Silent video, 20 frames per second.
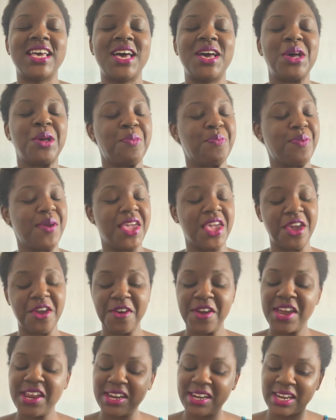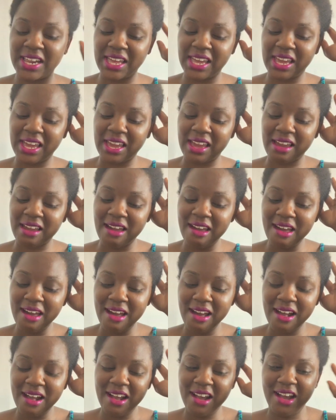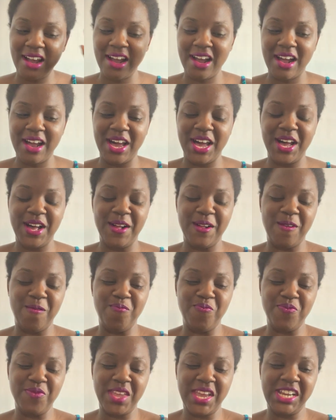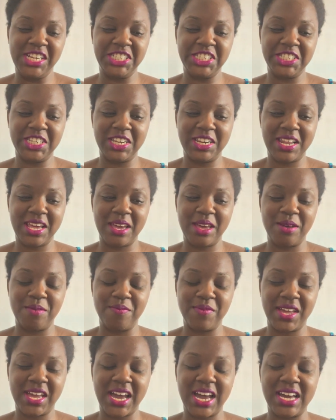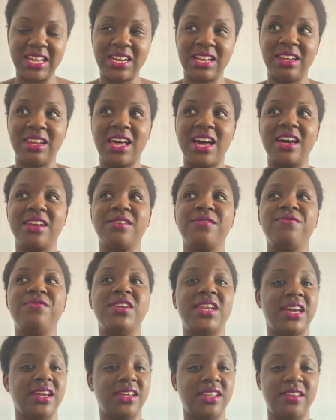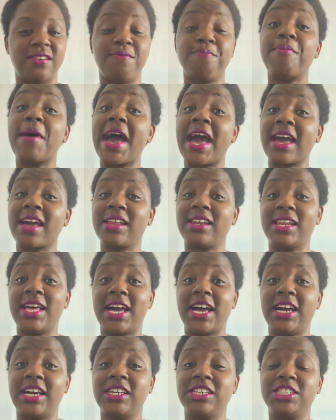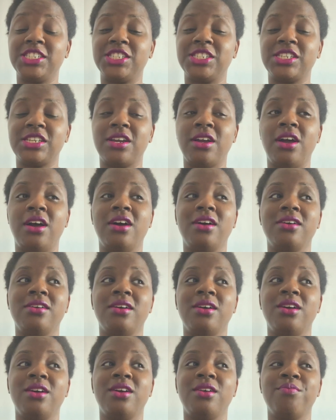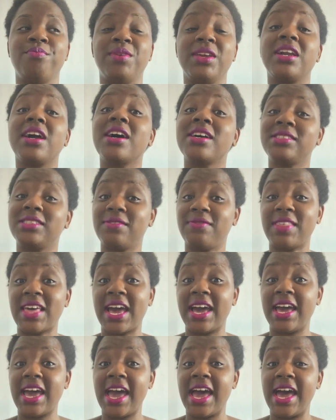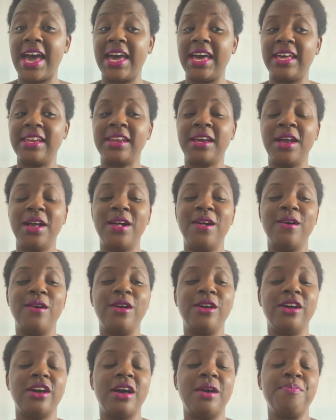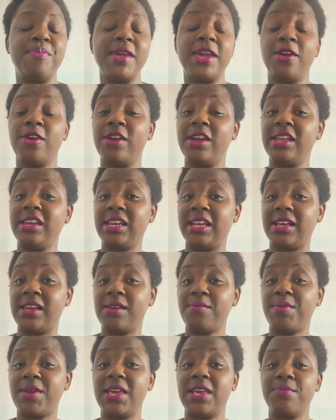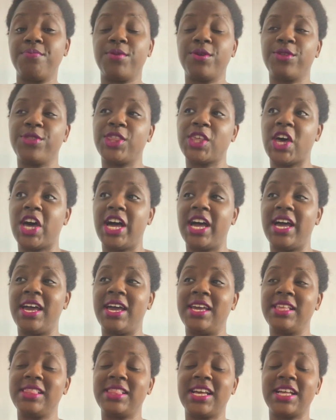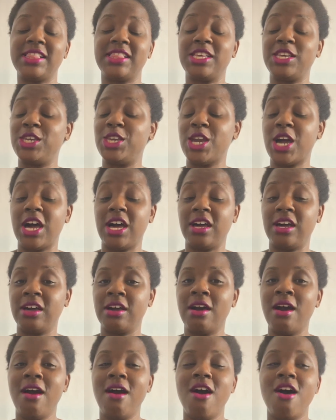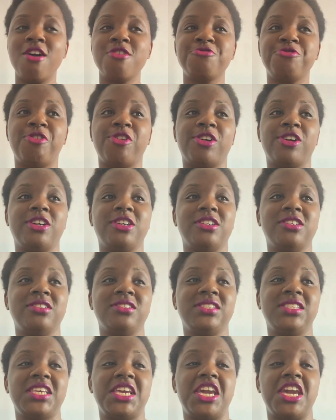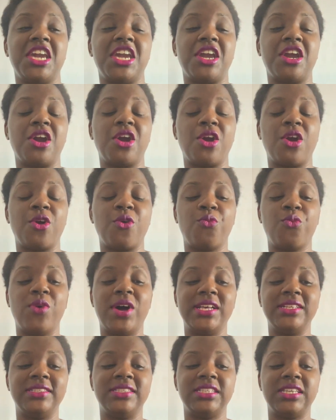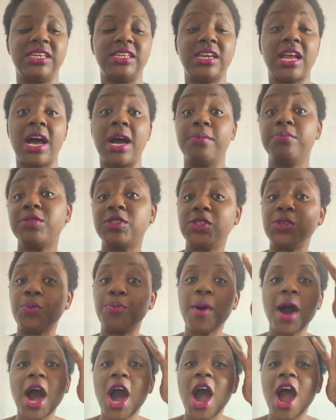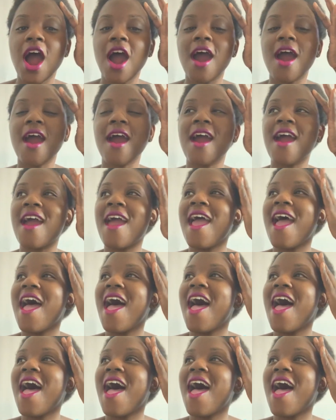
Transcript: apparently, H&M got a lot of negative backlash because of that ad. Apparently, people thought that the young girl's hair wasn't up to par.